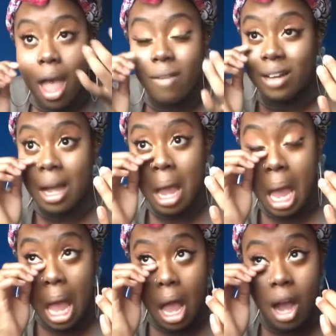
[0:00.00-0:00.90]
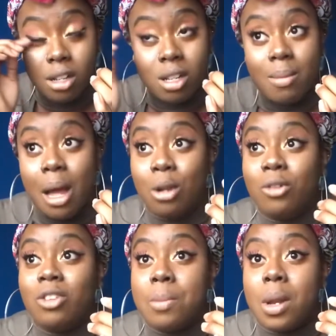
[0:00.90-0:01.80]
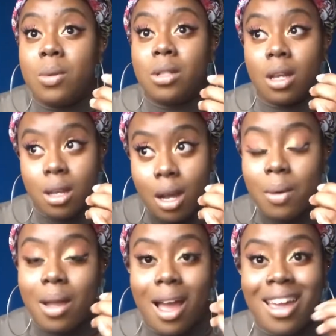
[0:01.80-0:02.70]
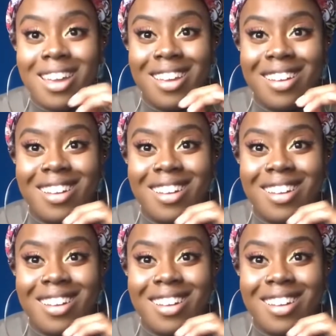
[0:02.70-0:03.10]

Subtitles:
Ever. I told him that I loved him and he was like, okay.